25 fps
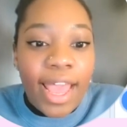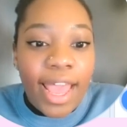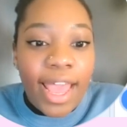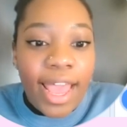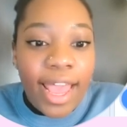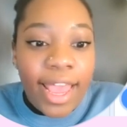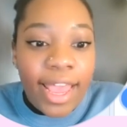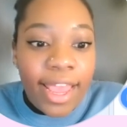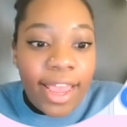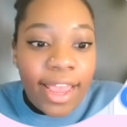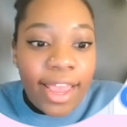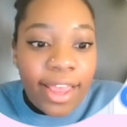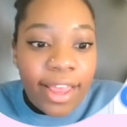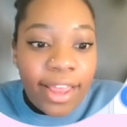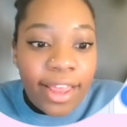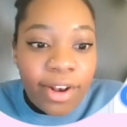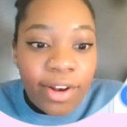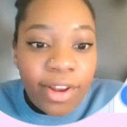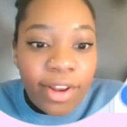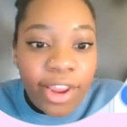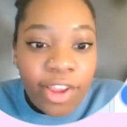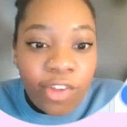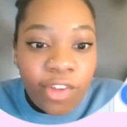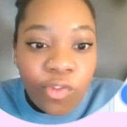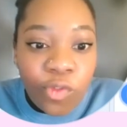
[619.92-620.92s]

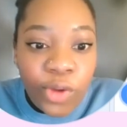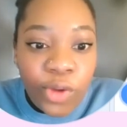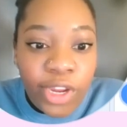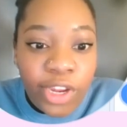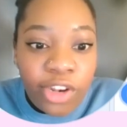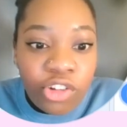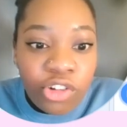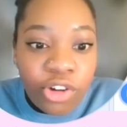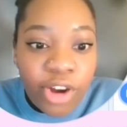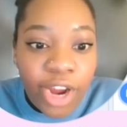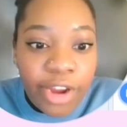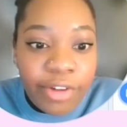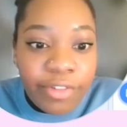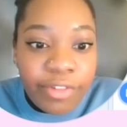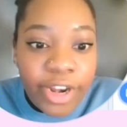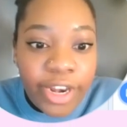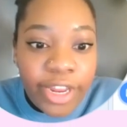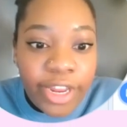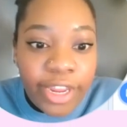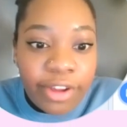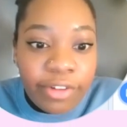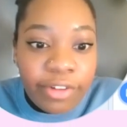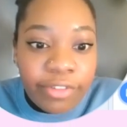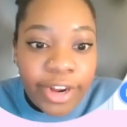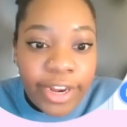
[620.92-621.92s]
And if we try
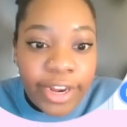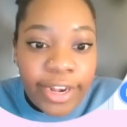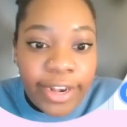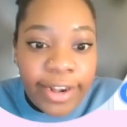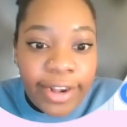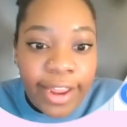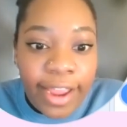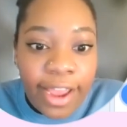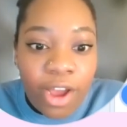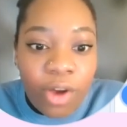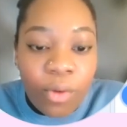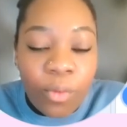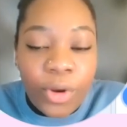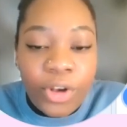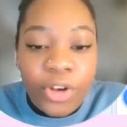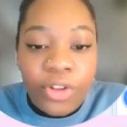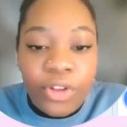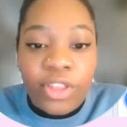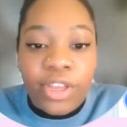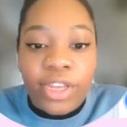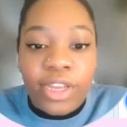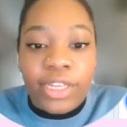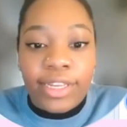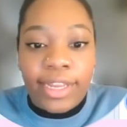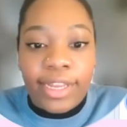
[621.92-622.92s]
running it right now, what do you
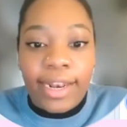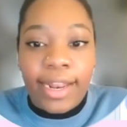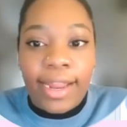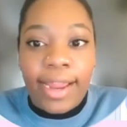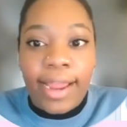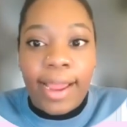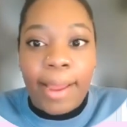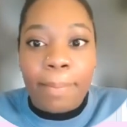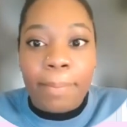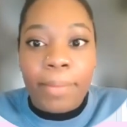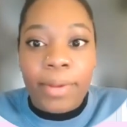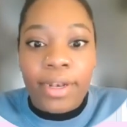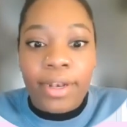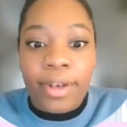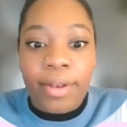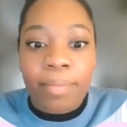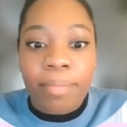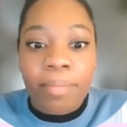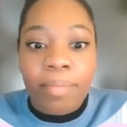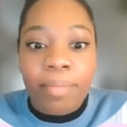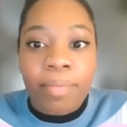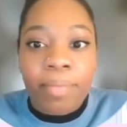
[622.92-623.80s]
think is going to happen?